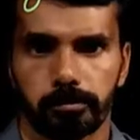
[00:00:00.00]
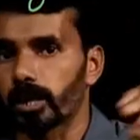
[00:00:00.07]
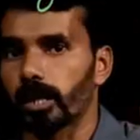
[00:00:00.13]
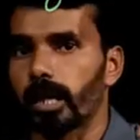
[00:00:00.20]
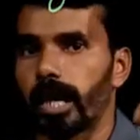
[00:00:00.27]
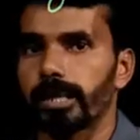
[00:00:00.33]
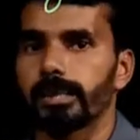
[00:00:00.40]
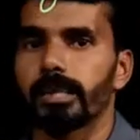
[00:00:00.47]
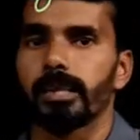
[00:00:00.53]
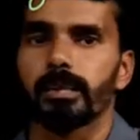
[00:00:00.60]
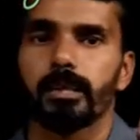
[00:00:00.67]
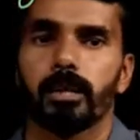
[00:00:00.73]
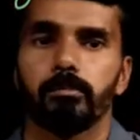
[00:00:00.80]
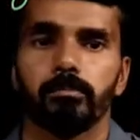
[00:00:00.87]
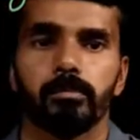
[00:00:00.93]
After
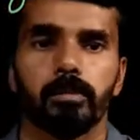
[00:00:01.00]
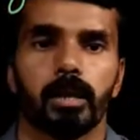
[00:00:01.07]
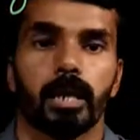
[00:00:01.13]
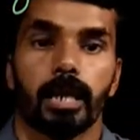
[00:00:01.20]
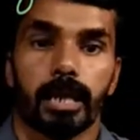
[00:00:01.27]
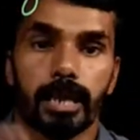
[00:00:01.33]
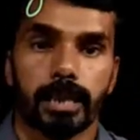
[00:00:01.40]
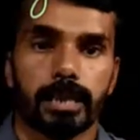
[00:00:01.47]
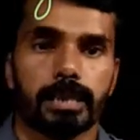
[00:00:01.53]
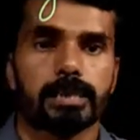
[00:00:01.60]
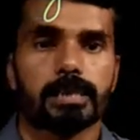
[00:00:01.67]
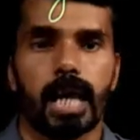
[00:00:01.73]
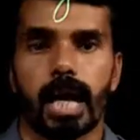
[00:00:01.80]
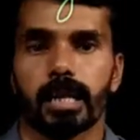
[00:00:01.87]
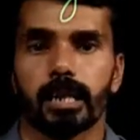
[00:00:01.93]
writing them in the
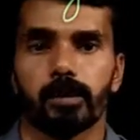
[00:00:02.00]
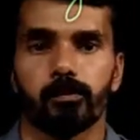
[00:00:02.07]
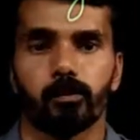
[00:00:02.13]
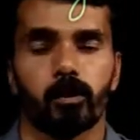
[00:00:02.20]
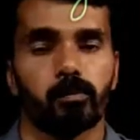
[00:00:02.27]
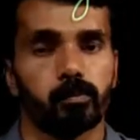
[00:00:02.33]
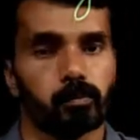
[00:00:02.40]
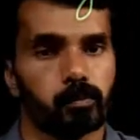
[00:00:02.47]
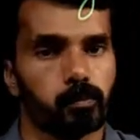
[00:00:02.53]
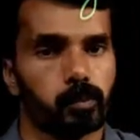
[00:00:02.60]
standard form,